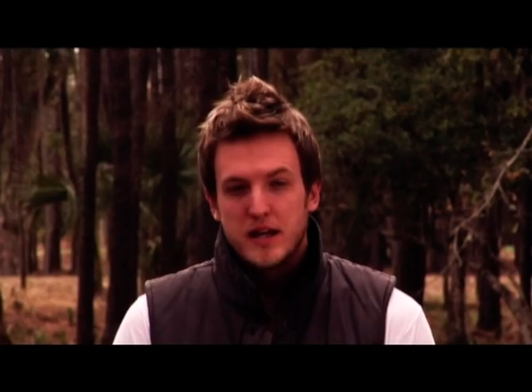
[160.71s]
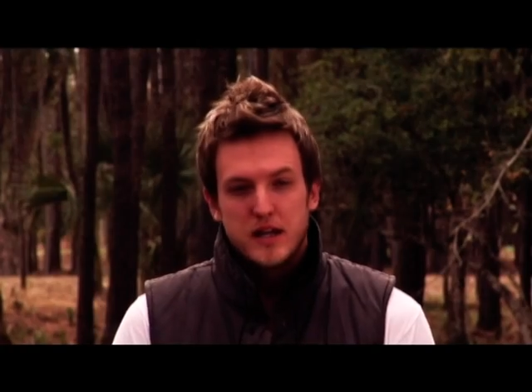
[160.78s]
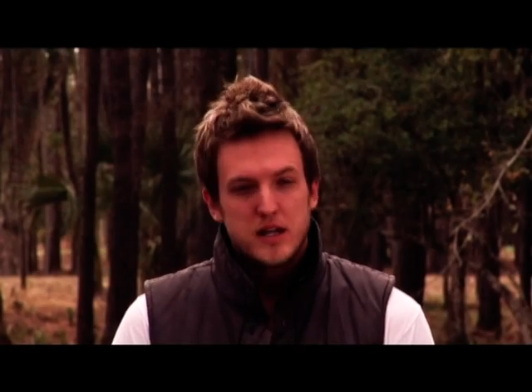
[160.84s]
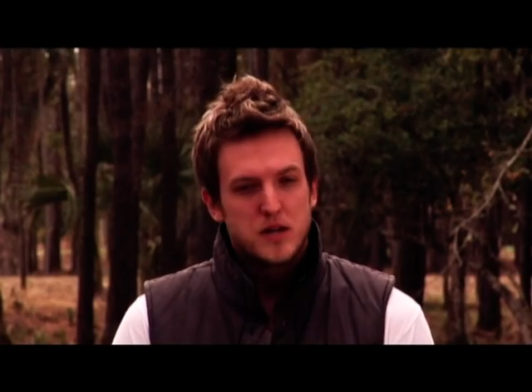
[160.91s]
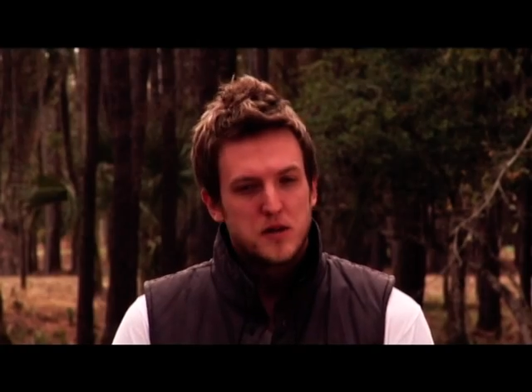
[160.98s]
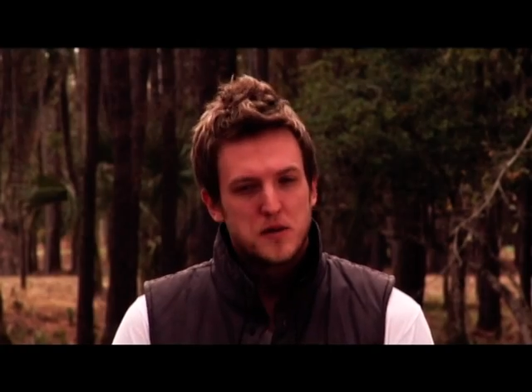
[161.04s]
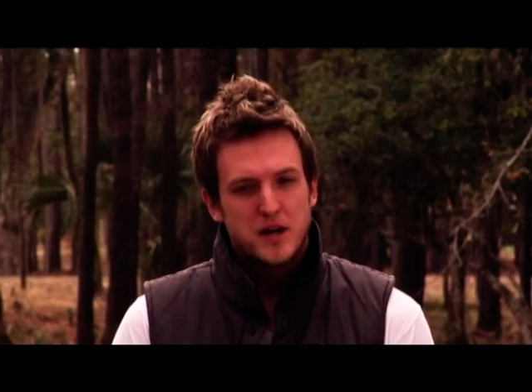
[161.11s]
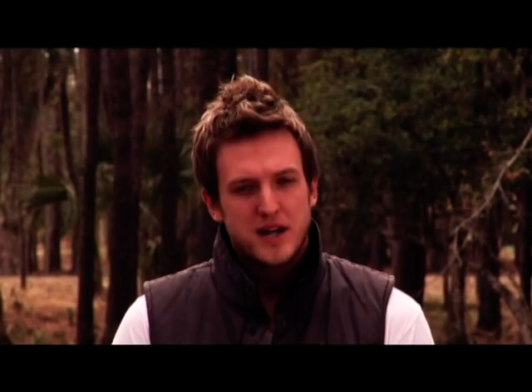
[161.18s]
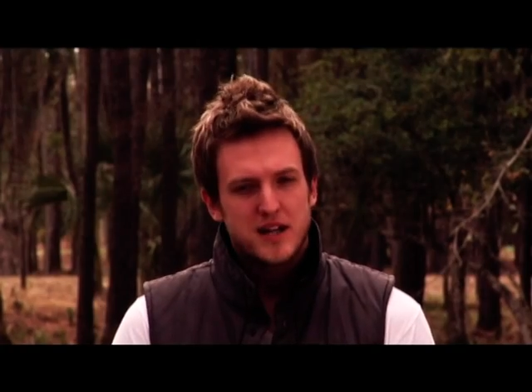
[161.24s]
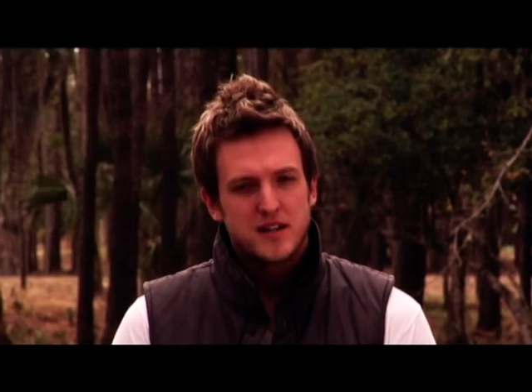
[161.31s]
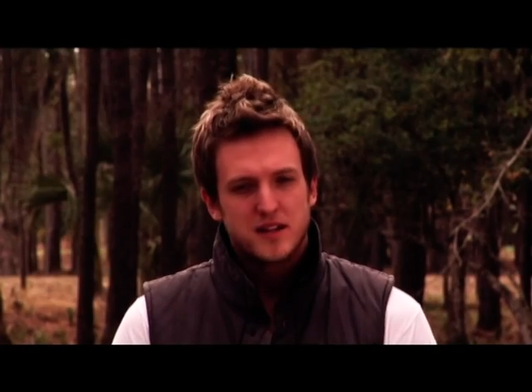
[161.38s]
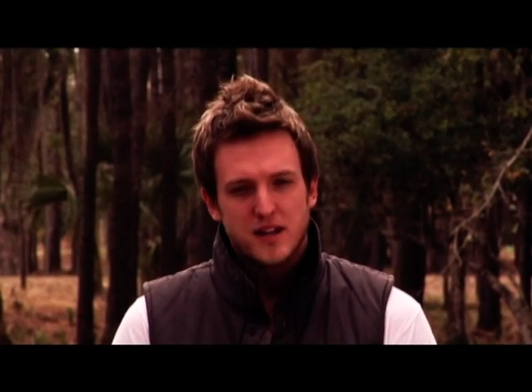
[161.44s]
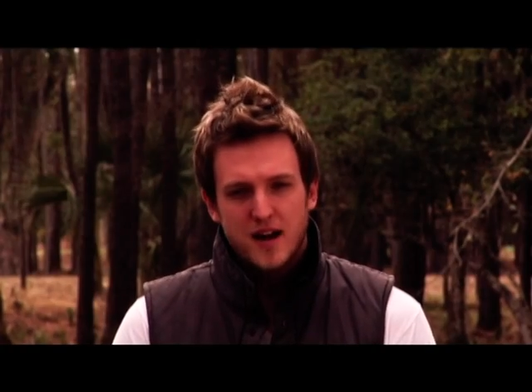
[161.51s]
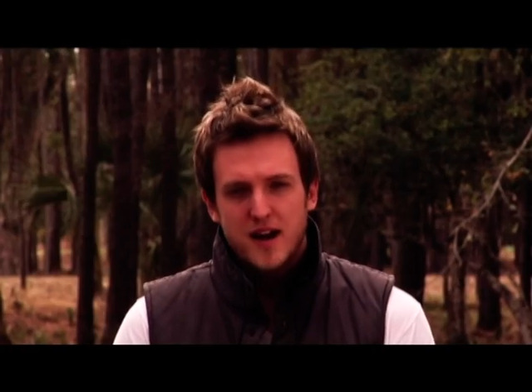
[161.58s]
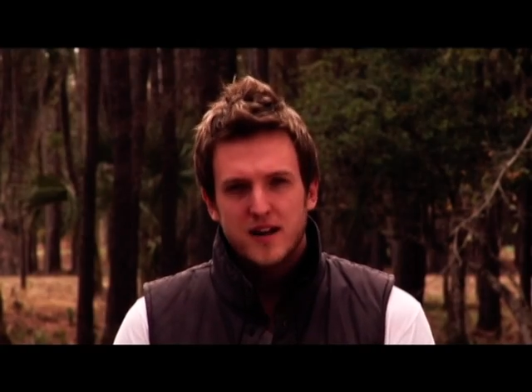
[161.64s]
You know, I had a
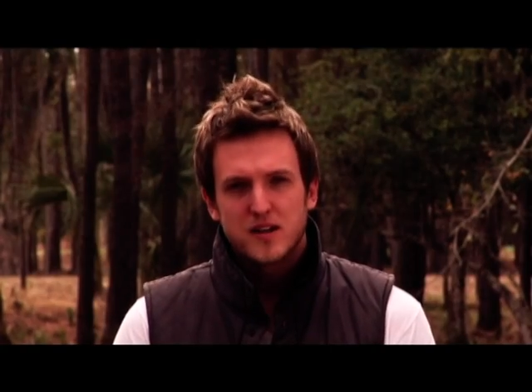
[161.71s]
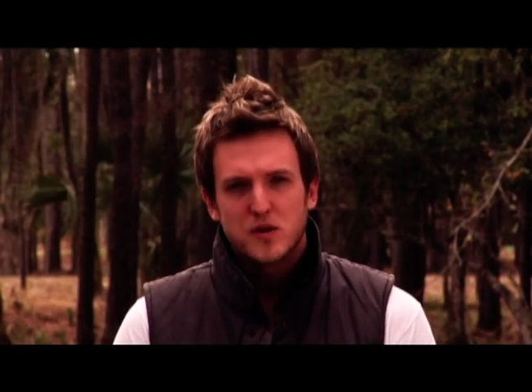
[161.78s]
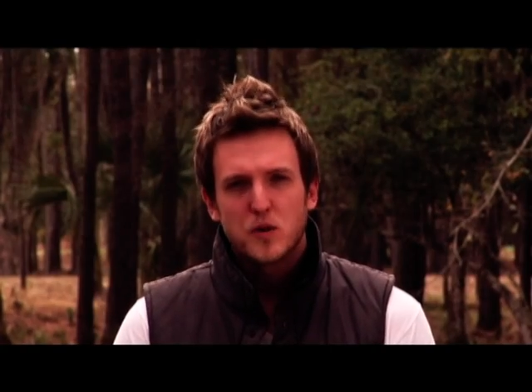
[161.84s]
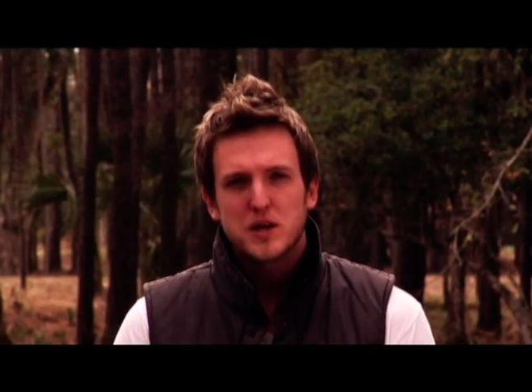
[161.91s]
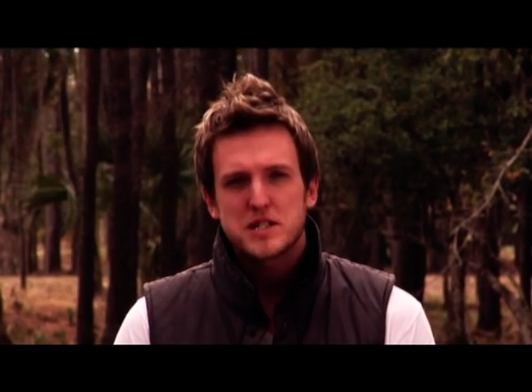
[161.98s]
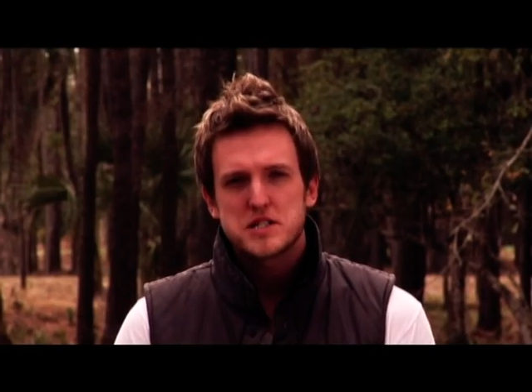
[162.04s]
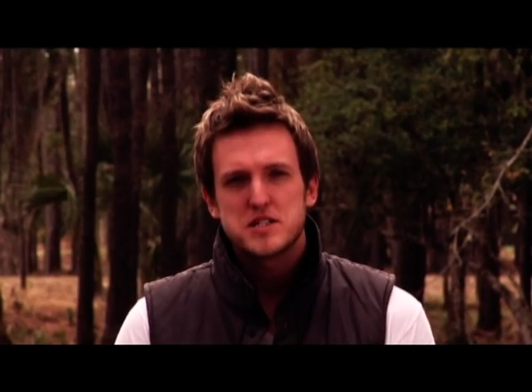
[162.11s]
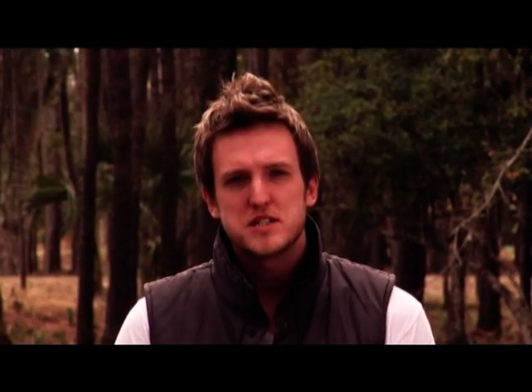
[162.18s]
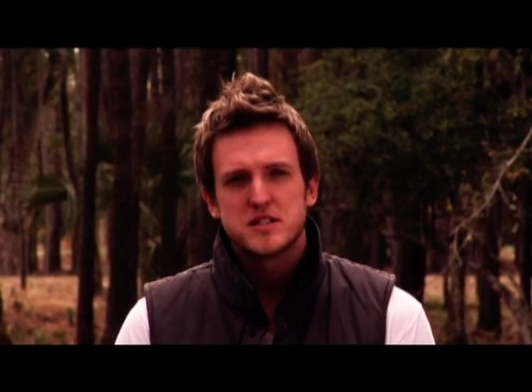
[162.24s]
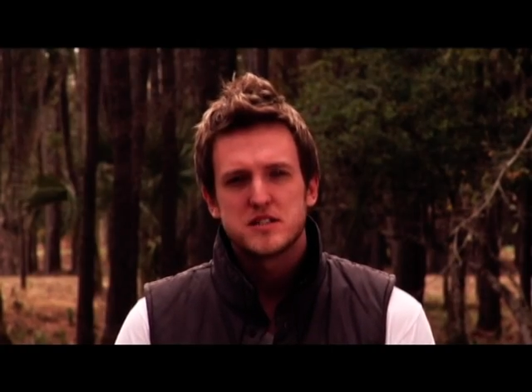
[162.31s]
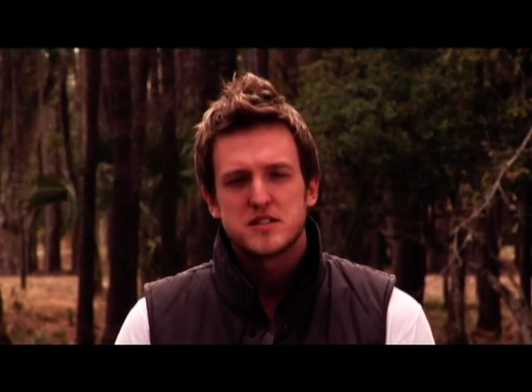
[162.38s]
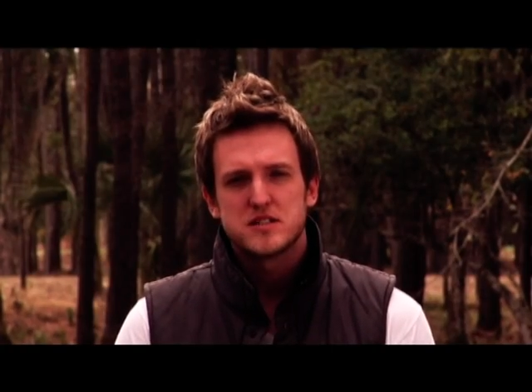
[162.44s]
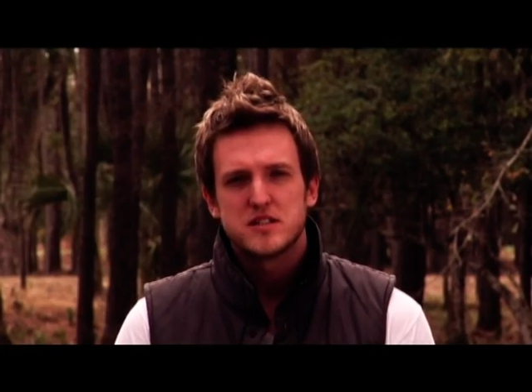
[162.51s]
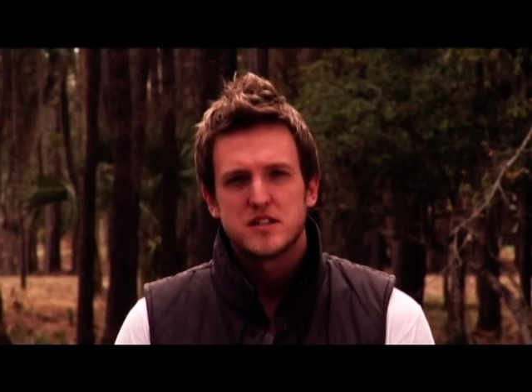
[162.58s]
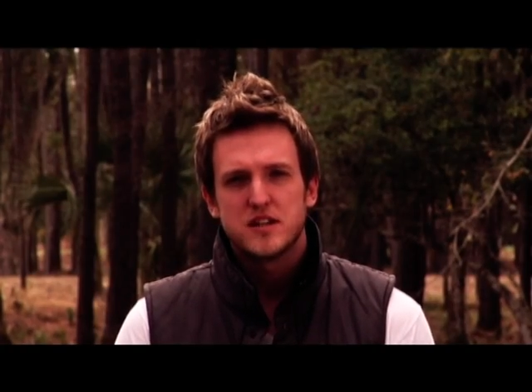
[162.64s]
lot of
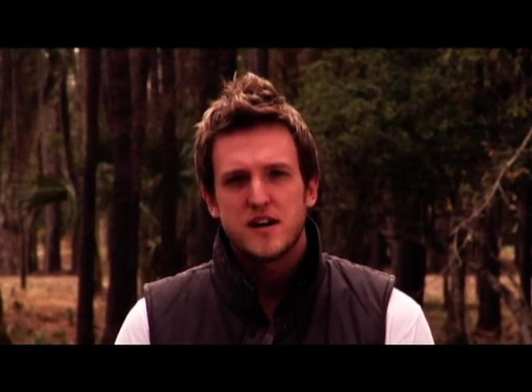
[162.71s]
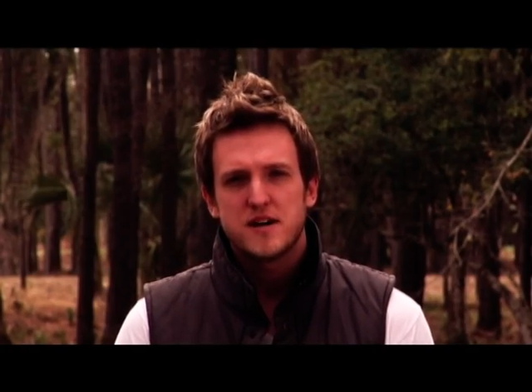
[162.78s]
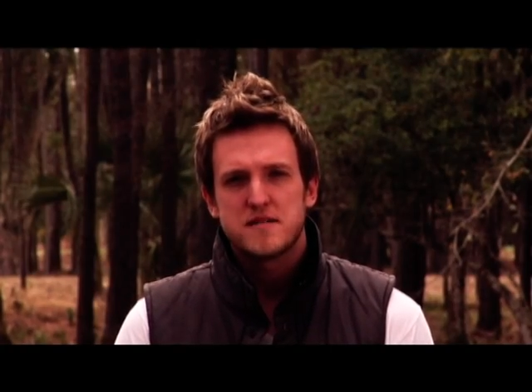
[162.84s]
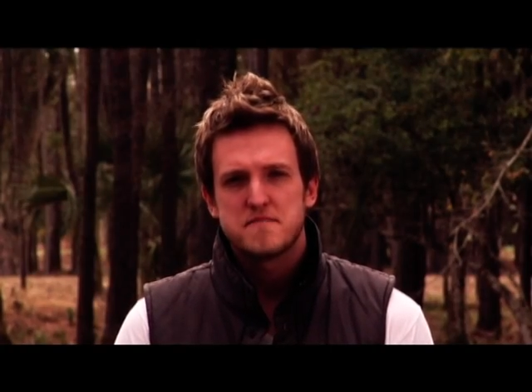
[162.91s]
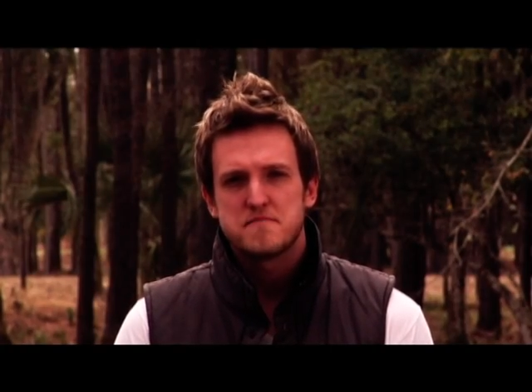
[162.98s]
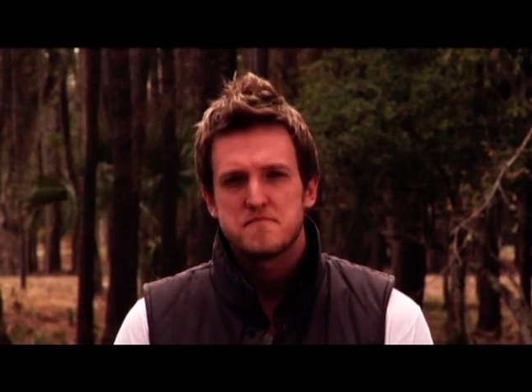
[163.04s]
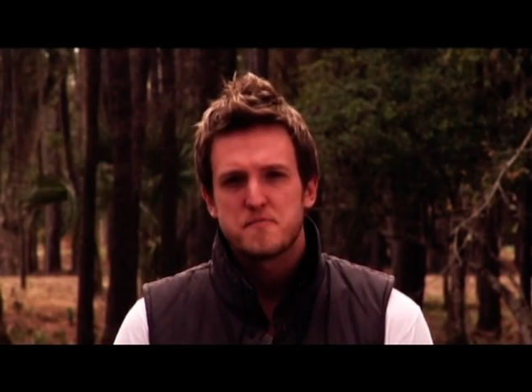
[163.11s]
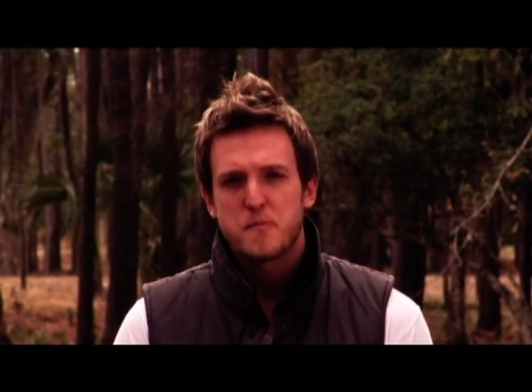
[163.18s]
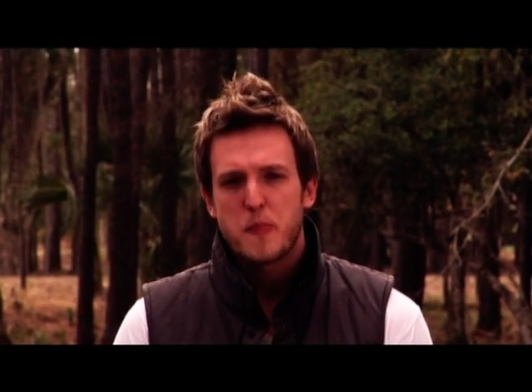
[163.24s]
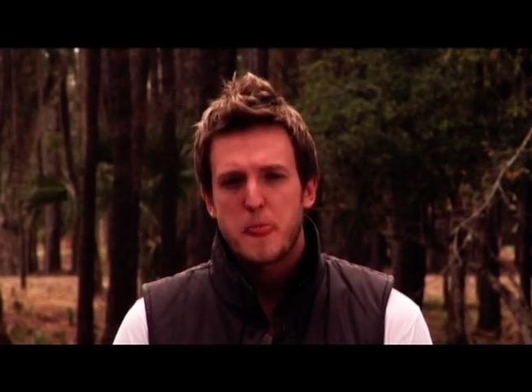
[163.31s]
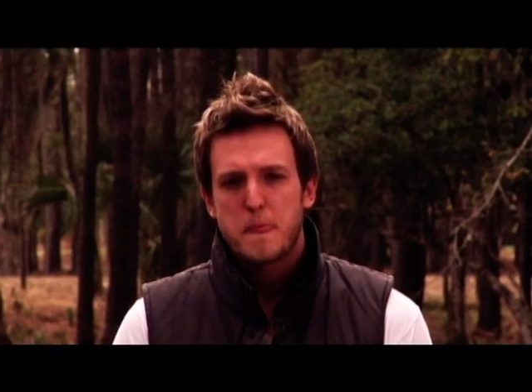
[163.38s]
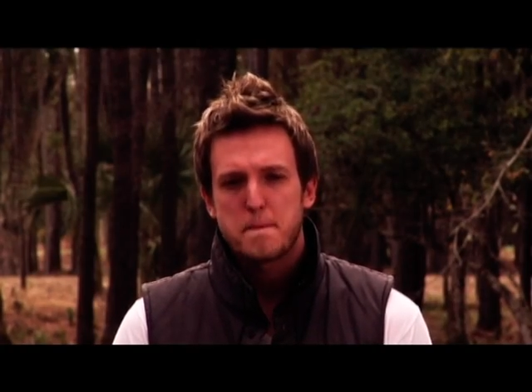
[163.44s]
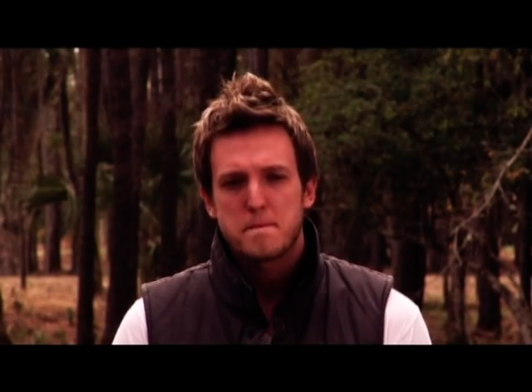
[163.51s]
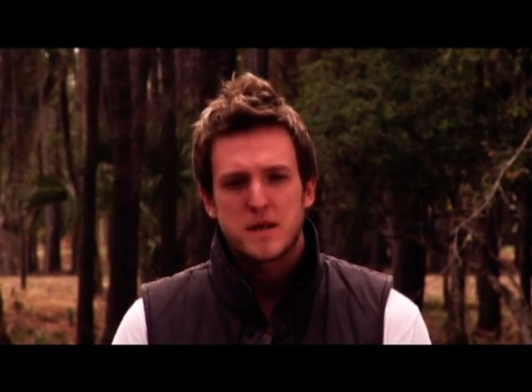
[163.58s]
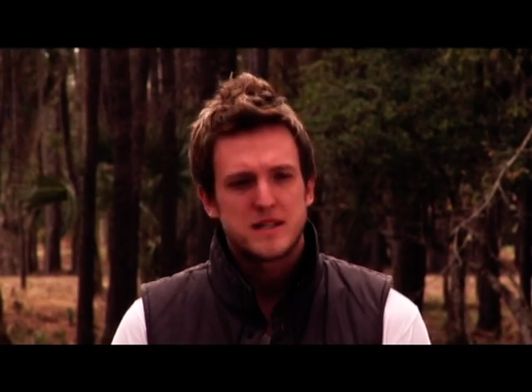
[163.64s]
questions.
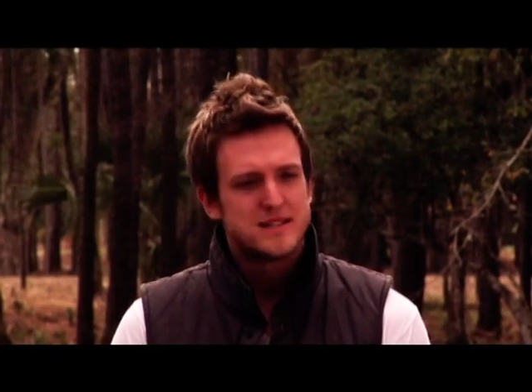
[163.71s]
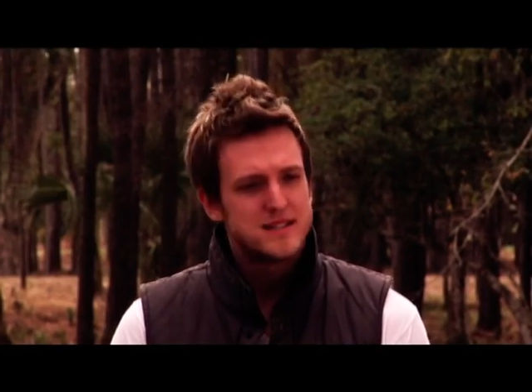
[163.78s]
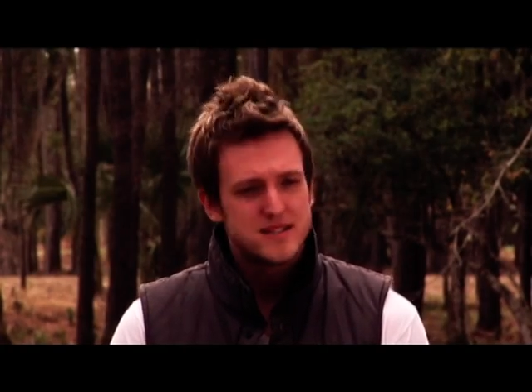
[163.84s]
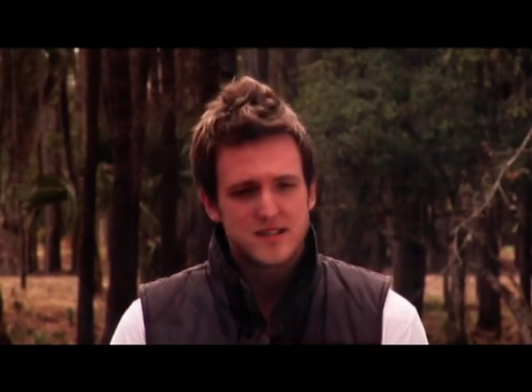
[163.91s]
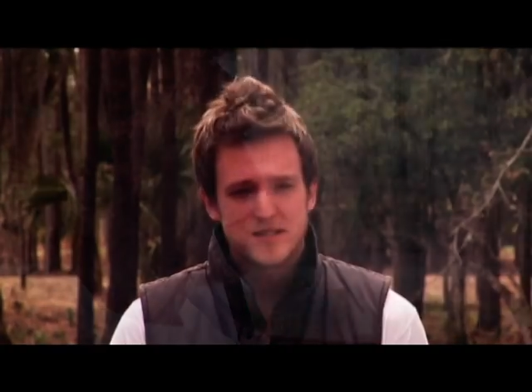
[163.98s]
I didn't